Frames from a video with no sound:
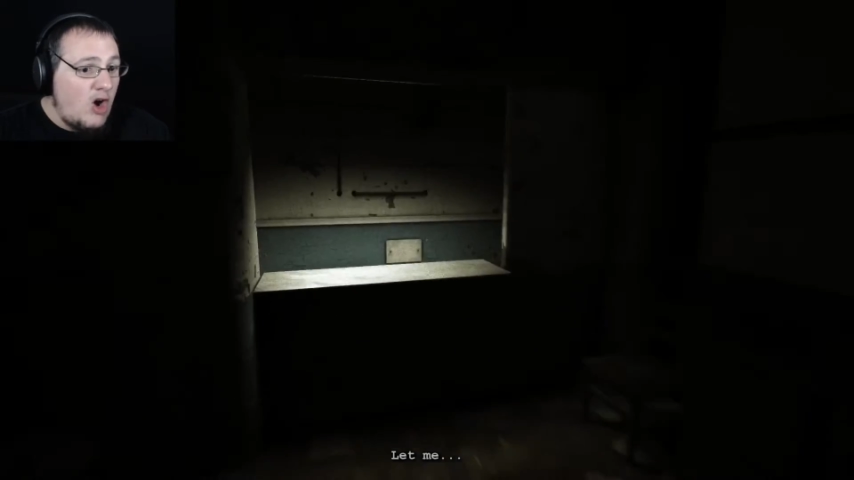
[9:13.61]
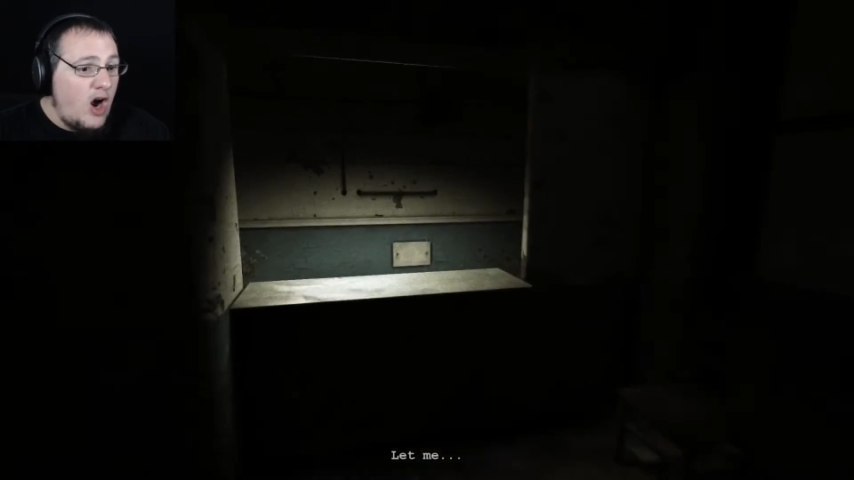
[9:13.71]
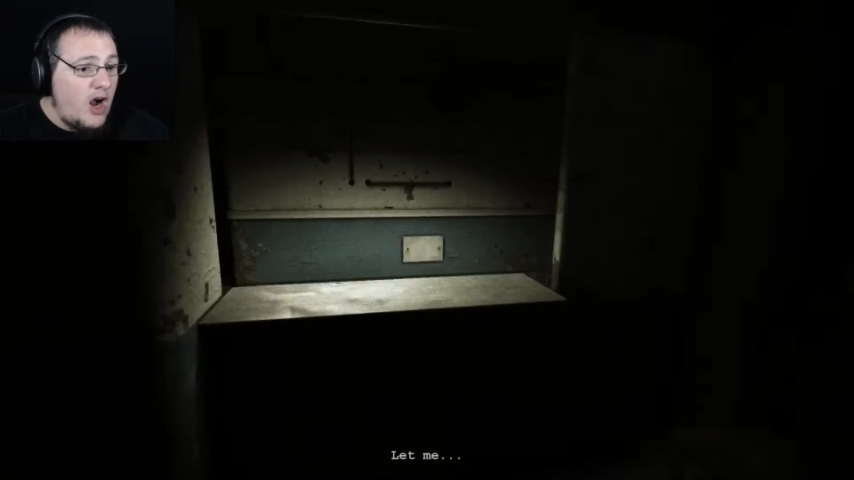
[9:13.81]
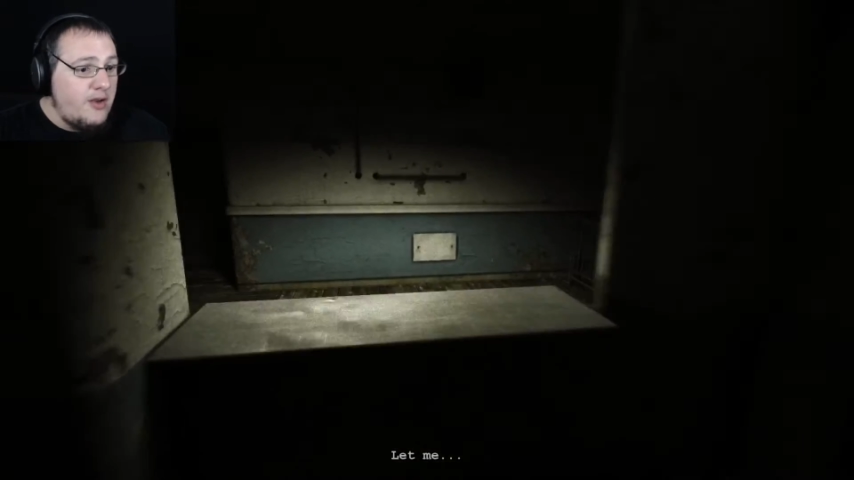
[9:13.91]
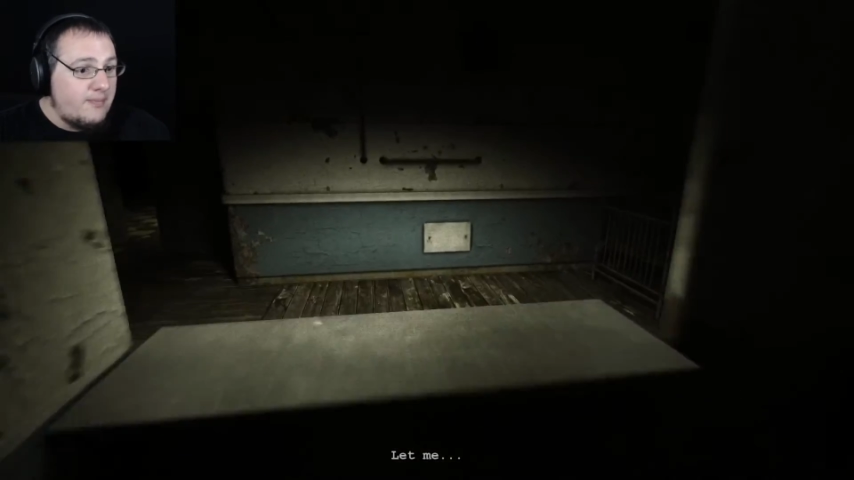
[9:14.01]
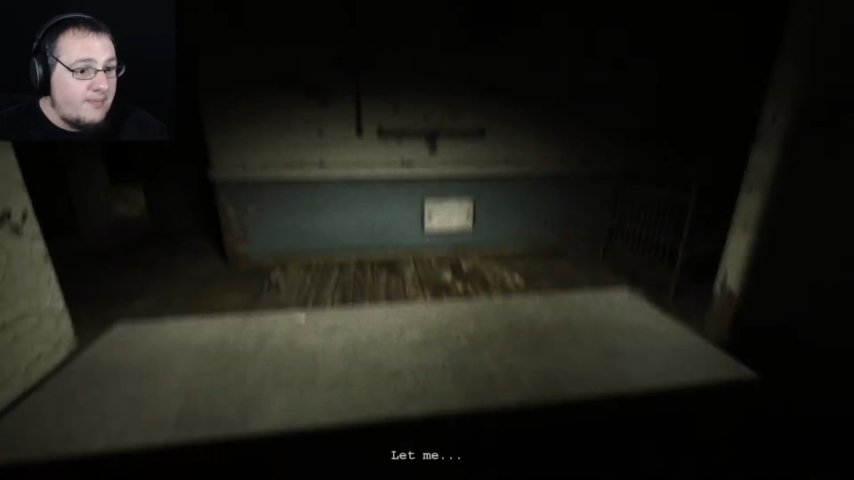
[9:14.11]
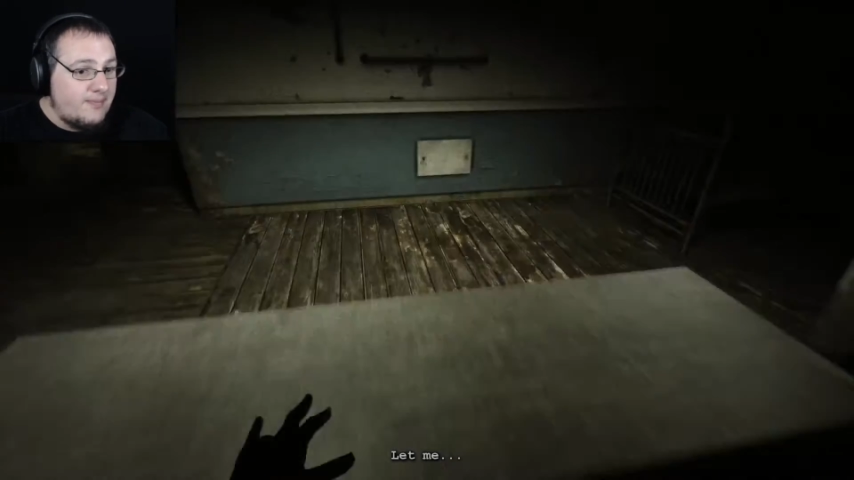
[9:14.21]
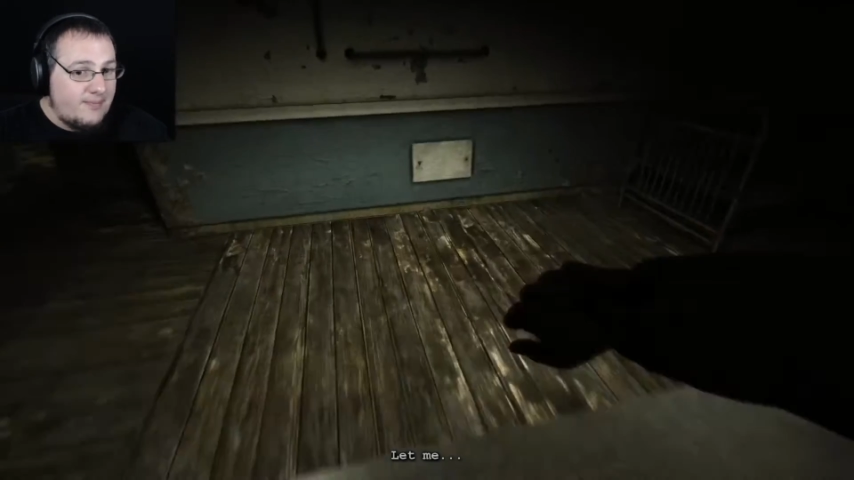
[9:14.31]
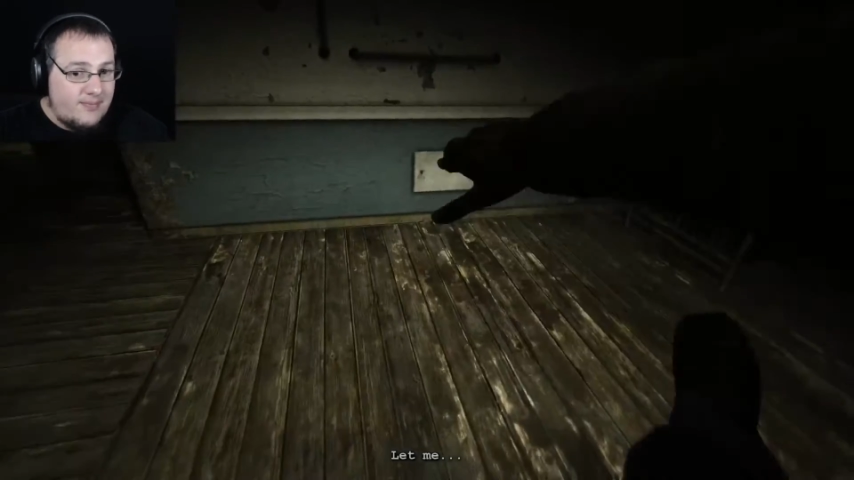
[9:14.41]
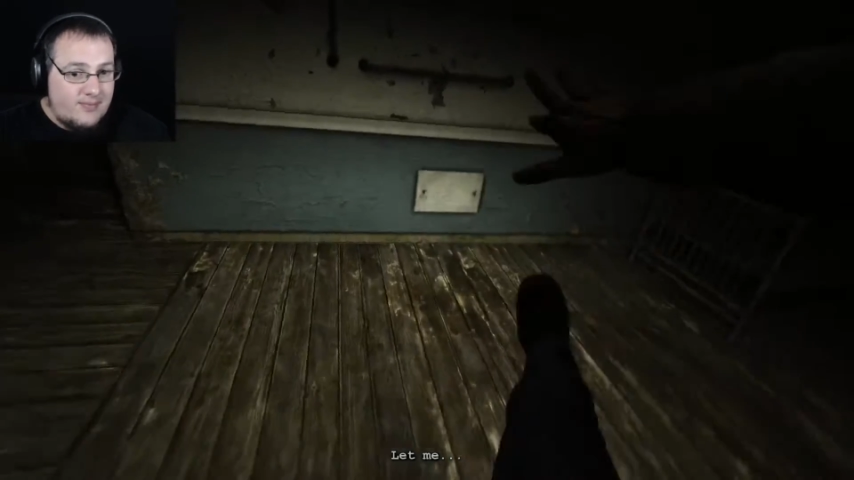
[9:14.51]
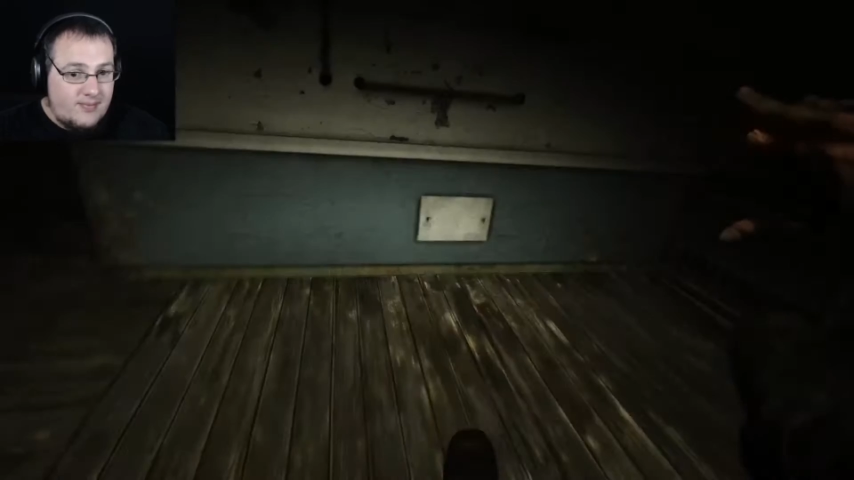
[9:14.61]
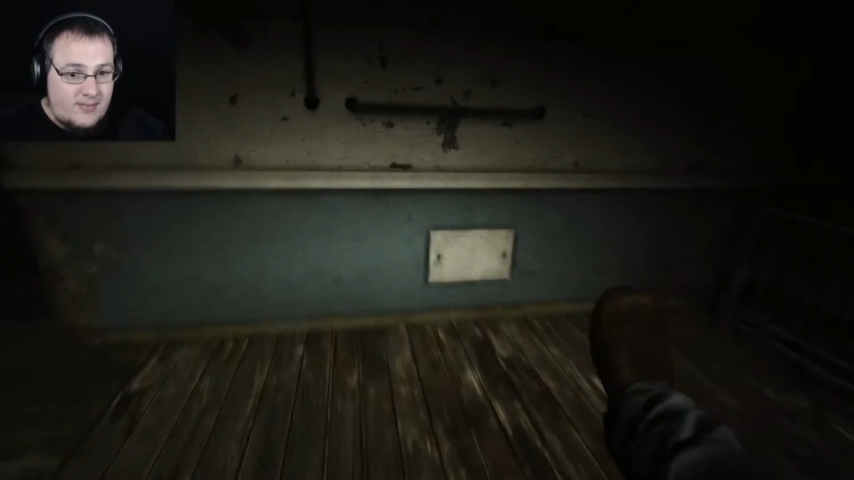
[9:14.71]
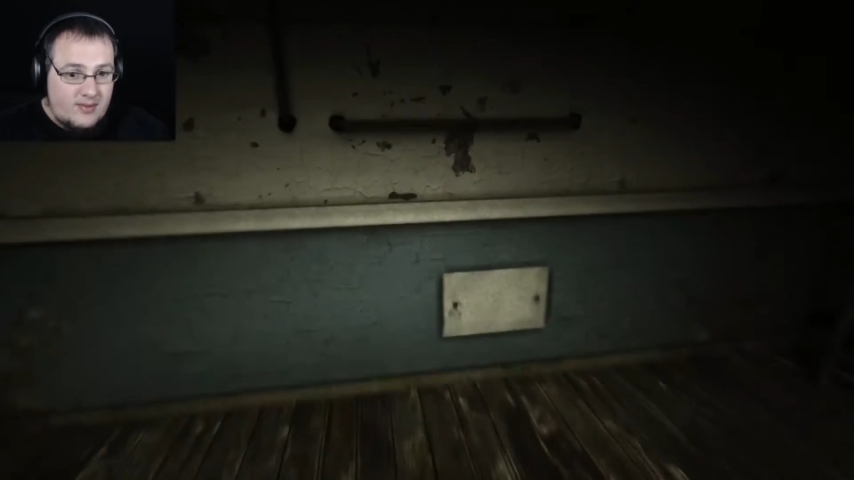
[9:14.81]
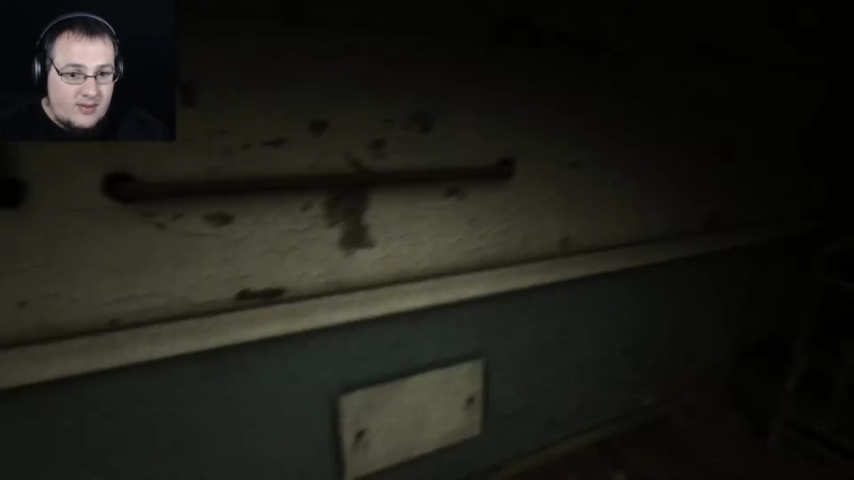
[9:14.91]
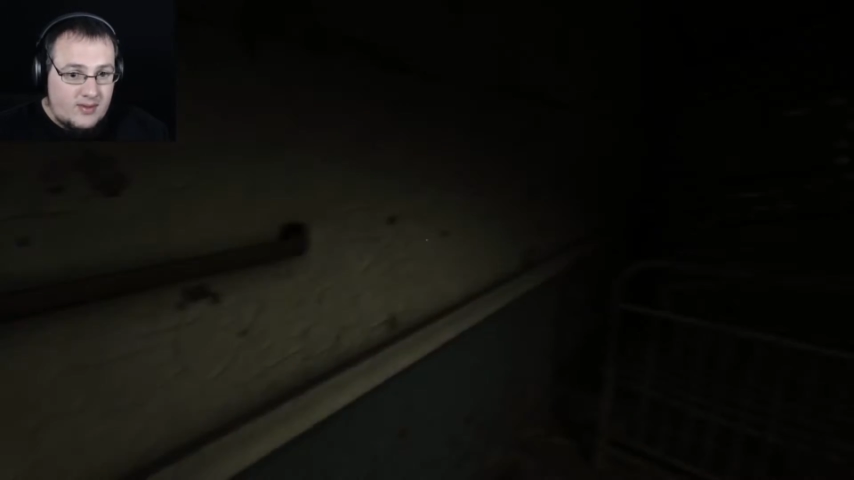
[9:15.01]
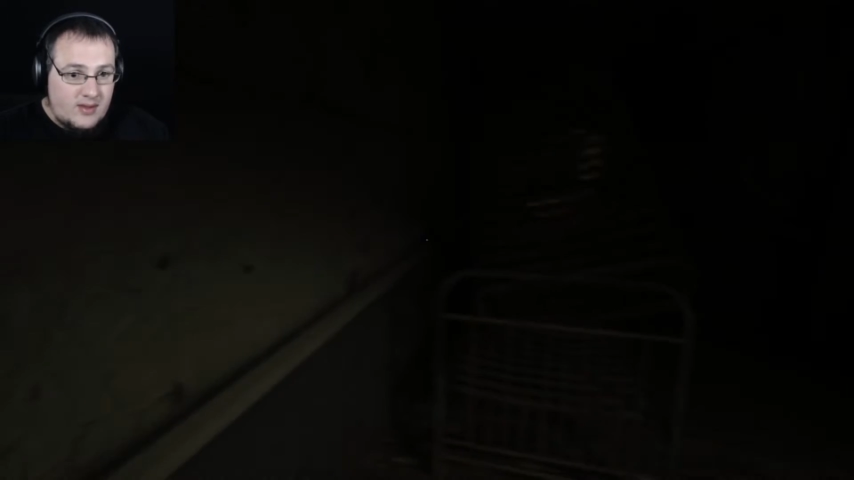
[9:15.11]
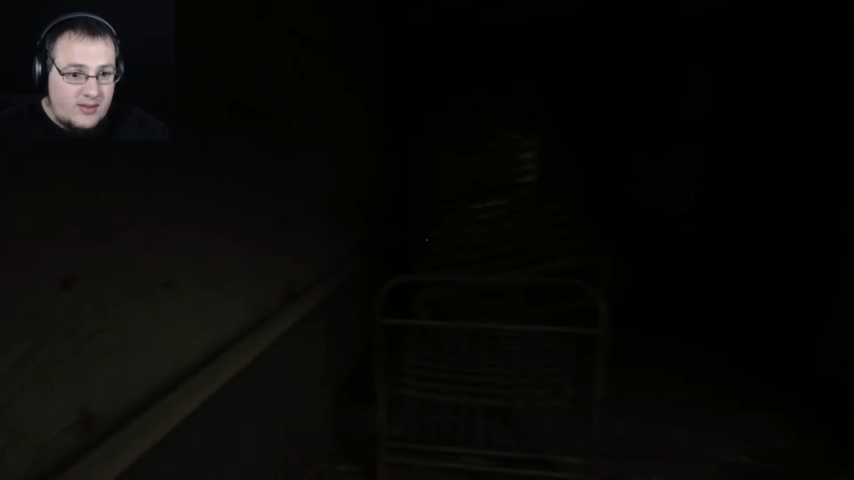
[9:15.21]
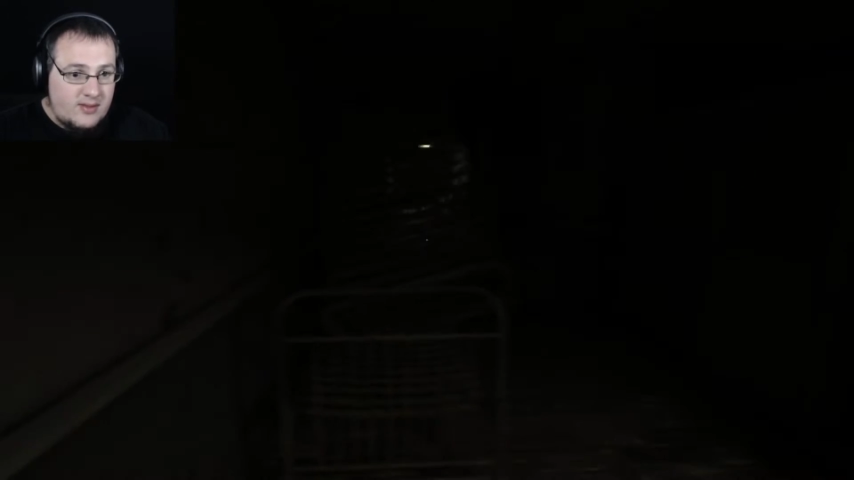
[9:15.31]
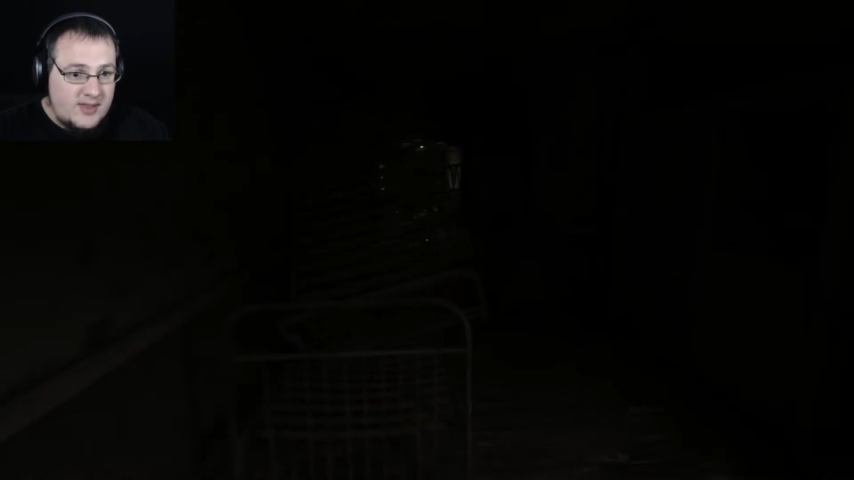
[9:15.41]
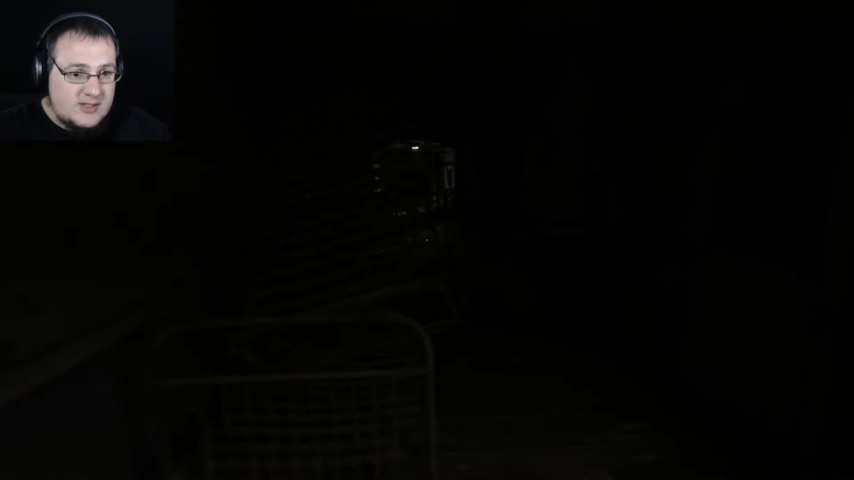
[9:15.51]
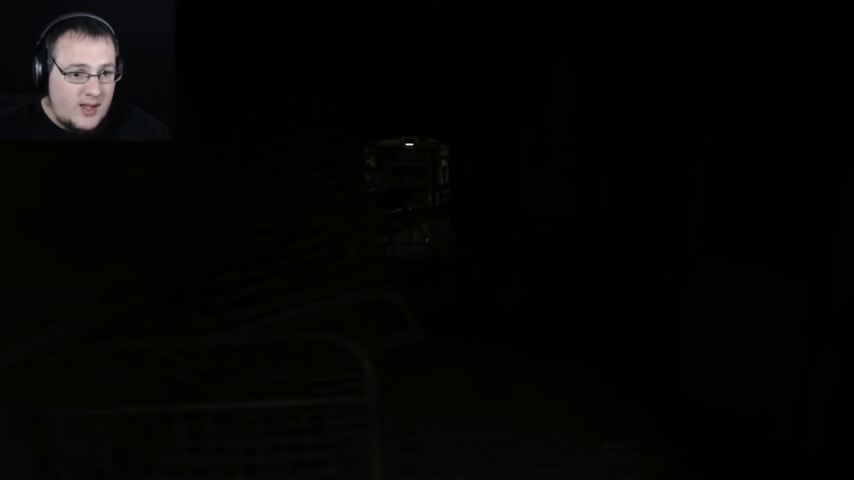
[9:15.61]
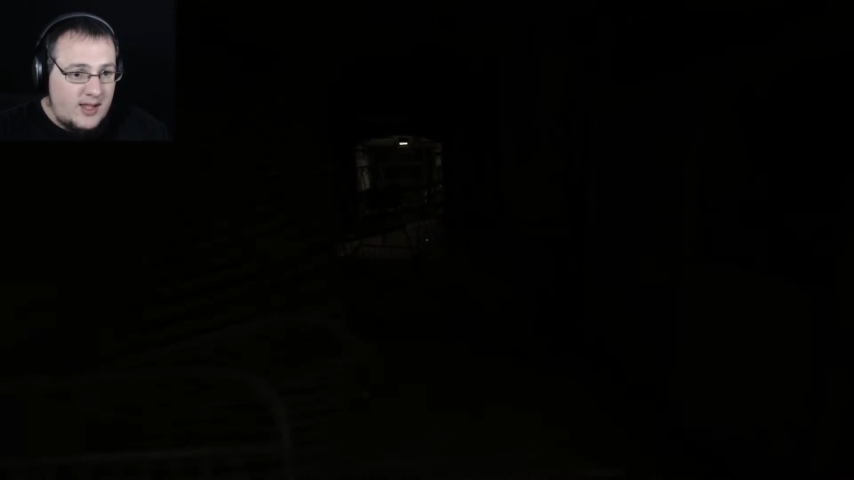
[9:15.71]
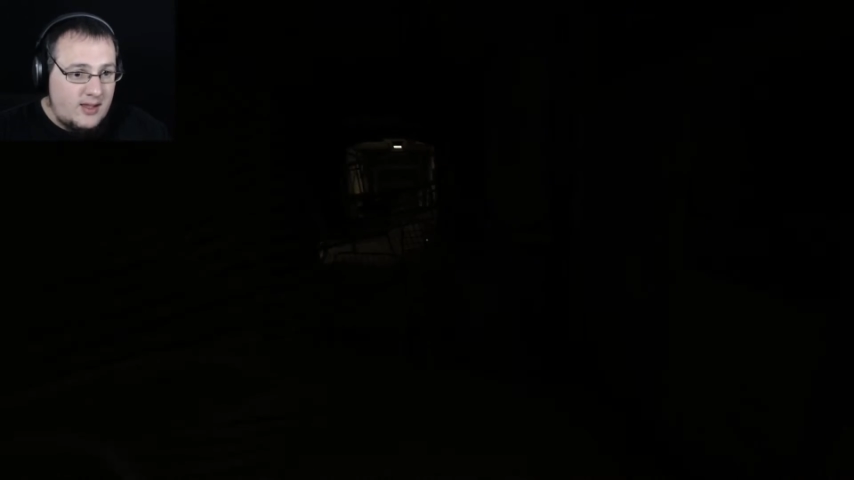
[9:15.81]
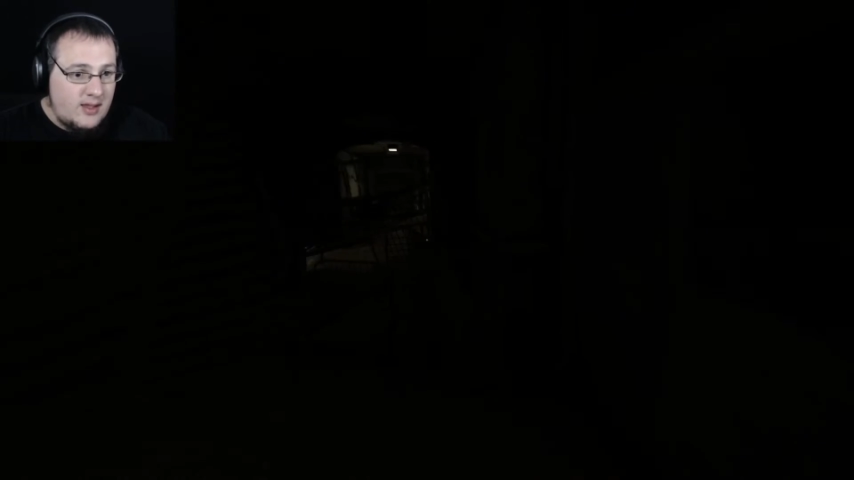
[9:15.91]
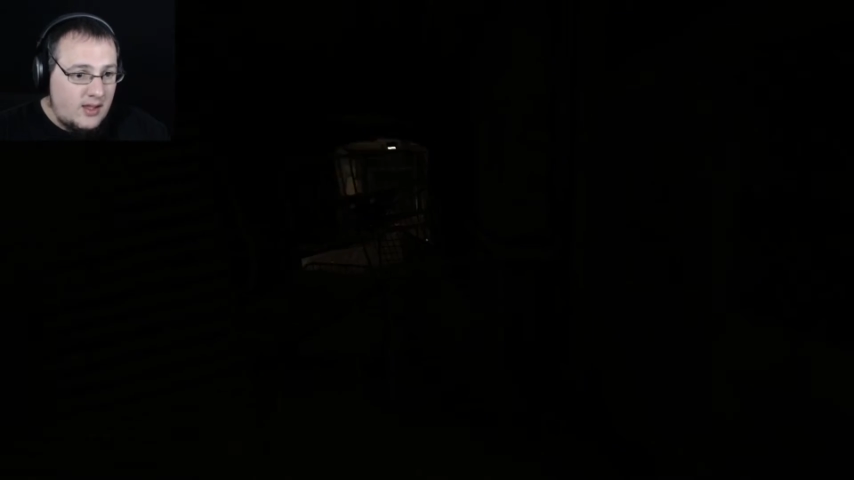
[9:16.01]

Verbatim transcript: Run! This way?